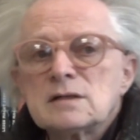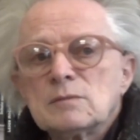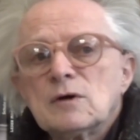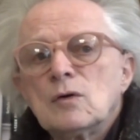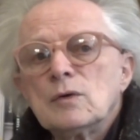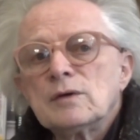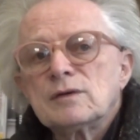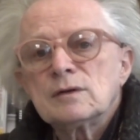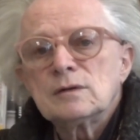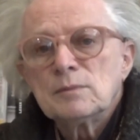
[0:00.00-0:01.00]
I'm going
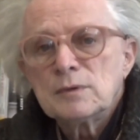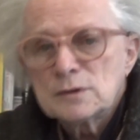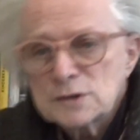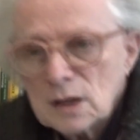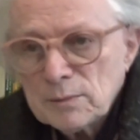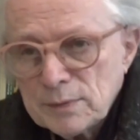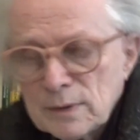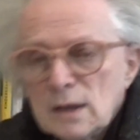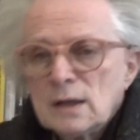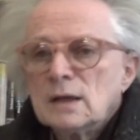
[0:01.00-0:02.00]
through the bookshop,
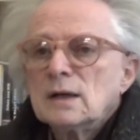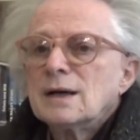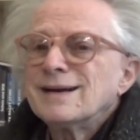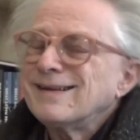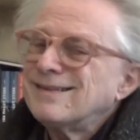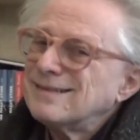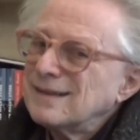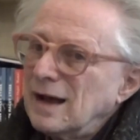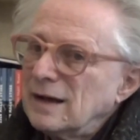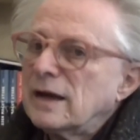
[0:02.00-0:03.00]
and
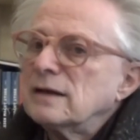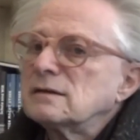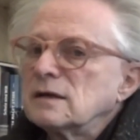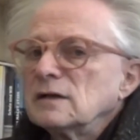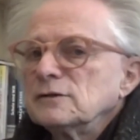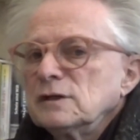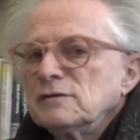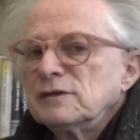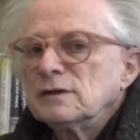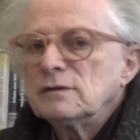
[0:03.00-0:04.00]
I can't tell you
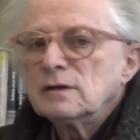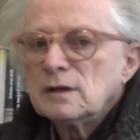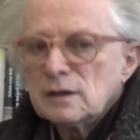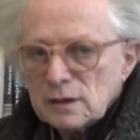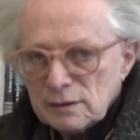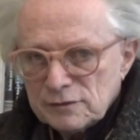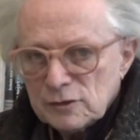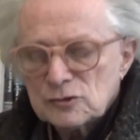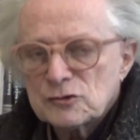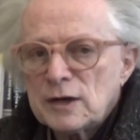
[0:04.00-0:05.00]
if the
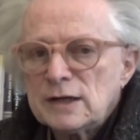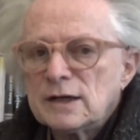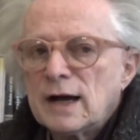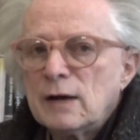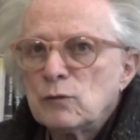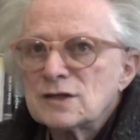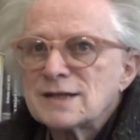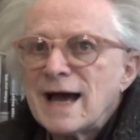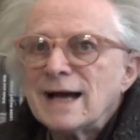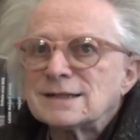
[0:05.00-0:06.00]
Australian guy was
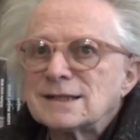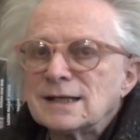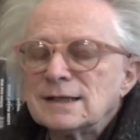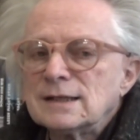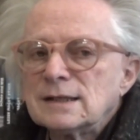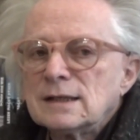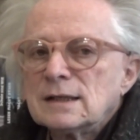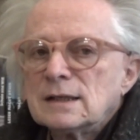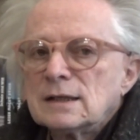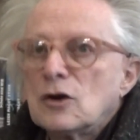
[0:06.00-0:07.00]
actually
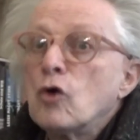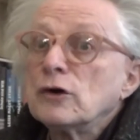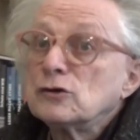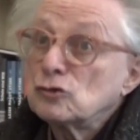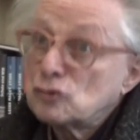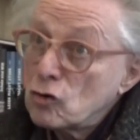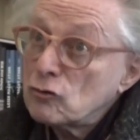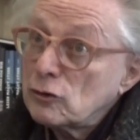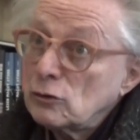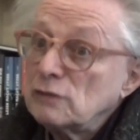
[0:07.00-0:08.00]
going to
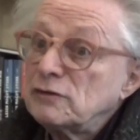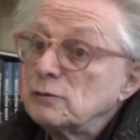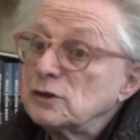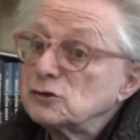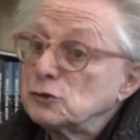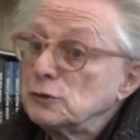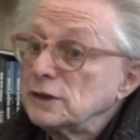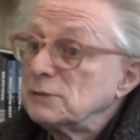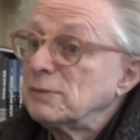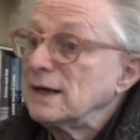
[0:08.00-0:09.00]
Tokyo, if he was doing
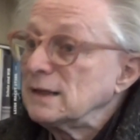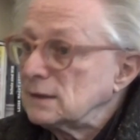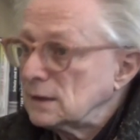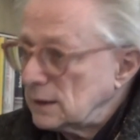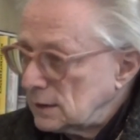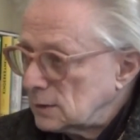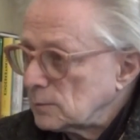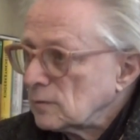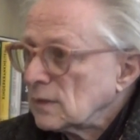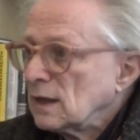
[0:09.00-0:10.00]
it by internet.
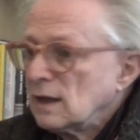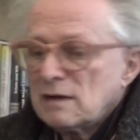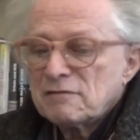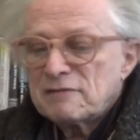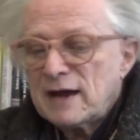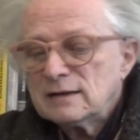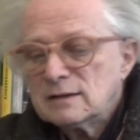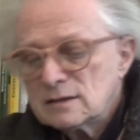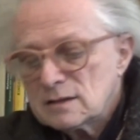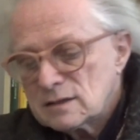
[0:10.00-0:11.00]
Fact
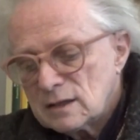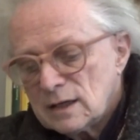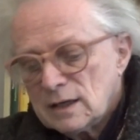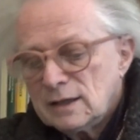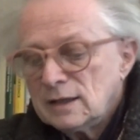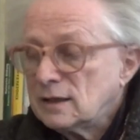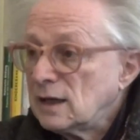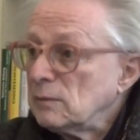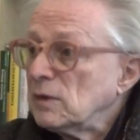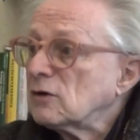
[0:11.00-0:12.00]
is, he
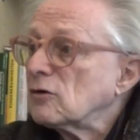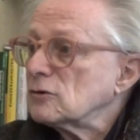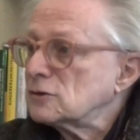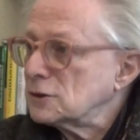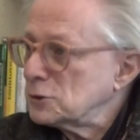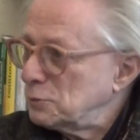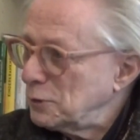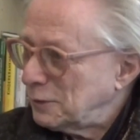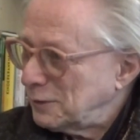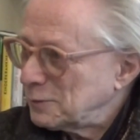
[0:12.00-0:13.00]
came across this
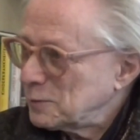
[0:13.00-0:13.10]
book.